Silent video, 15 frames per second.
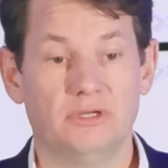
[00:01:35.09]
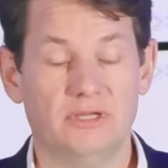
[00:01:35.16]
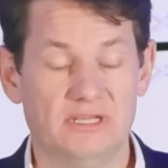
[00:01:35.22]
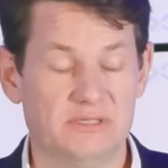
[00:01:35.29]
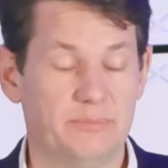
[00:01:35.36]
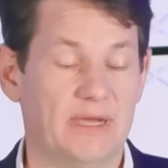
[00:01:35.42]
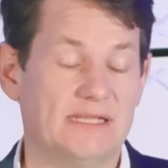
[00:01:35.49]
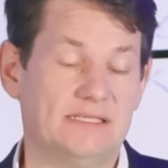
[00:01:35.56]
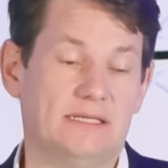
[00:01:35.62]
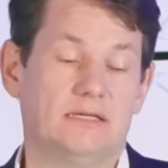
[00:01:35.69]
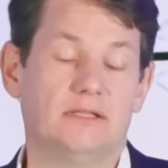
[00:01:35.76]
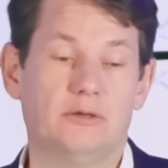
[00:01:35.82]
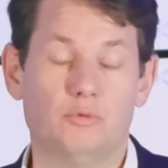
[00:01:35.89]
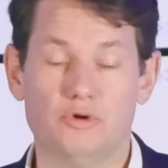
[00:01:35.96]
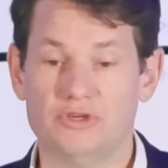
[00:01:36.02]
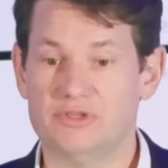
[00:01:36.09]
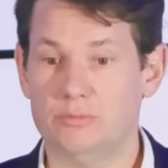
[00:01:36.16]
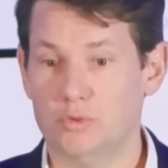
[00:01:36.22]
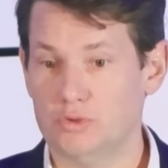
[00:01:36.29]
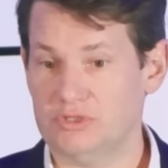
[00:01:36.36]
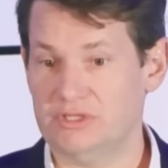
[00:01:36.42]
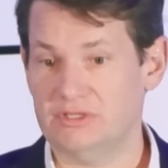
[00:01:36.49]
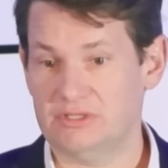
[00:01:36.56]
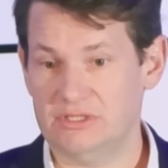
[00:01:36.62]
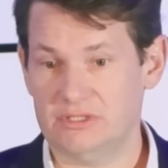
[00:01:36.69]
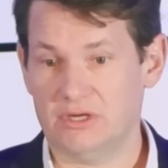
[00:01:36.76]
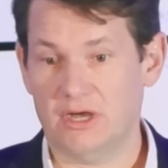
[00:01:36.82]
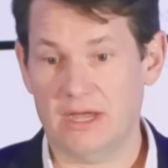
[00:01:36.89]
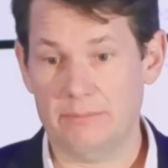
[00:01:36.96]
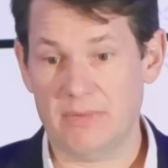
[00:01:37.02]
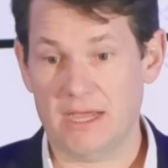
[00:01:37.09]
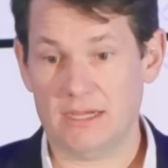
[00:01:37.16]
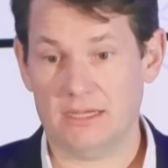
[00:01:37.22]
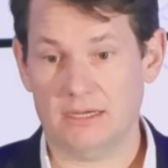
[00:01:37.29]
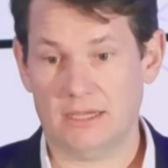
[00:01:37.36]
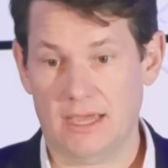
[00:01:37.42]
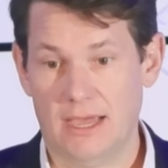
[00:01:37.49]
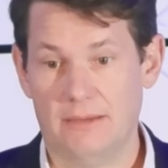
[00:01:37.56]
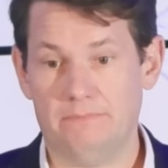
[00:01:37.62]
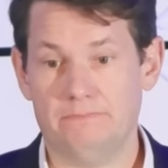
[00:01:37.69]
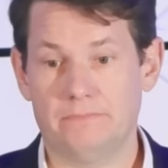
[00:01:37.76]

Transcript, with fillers: is basically worth Mawson's entire market cap.